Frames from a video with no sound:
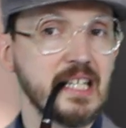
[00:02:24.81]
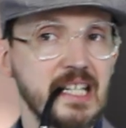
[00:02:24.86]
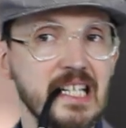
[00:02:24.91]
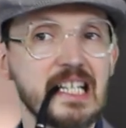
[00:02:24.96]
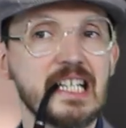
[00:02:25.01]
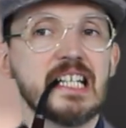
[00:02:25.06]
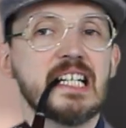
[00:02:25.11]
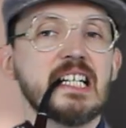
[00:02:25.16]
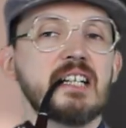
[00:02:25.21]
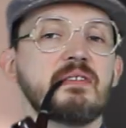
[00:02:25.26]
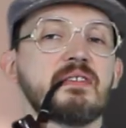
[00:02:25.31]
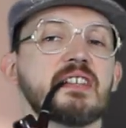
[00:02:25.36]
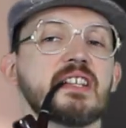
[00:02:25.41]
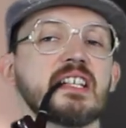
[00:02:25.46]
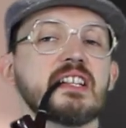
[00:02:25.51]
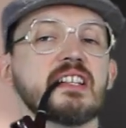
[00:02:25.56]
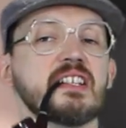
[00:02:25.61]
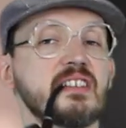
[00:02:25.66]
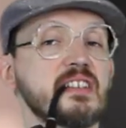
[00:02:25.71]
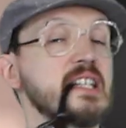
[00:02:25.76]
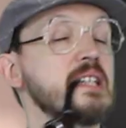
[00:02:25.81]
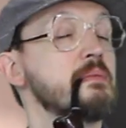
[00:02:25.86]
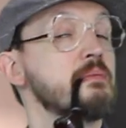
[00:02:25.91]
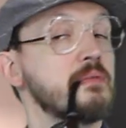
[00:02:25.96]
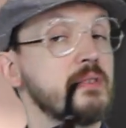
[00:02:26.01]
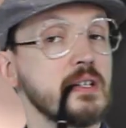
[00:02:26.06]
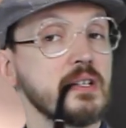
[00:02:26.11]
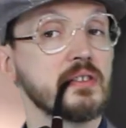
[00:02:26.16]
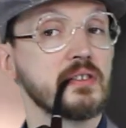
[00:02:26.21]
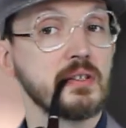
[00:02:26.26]
Now, if you think this game
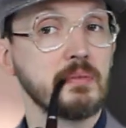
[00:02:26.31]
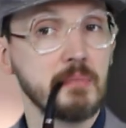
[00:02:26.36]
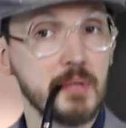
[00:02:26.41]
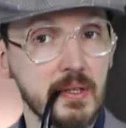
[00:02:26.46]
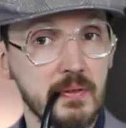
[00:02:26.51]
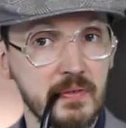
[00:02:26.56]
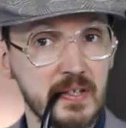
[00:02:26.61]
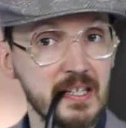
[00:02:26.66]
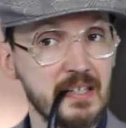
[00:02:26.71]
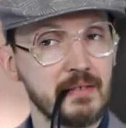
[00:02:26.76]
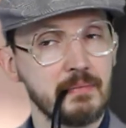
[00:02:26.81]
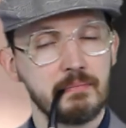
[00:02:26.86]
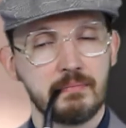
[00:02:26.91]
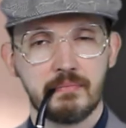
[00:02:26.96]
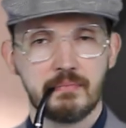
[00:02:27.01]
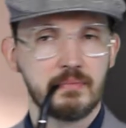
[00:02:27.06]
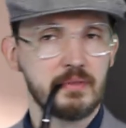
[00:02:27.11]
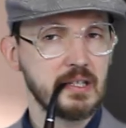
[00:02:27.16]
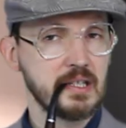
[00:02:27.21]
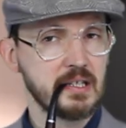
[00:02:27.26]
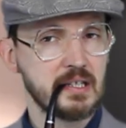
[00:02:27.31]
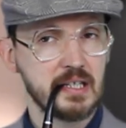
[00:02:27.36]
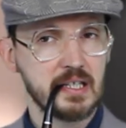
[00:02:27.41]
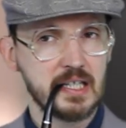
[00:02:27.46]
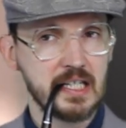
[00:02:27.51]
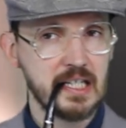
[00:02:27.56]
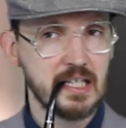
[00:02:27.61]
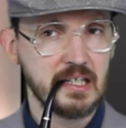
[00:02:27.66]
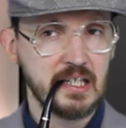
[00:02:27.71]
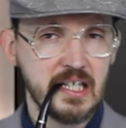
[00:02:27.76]
followed the movies, think
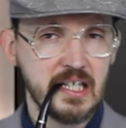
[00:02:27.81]
again.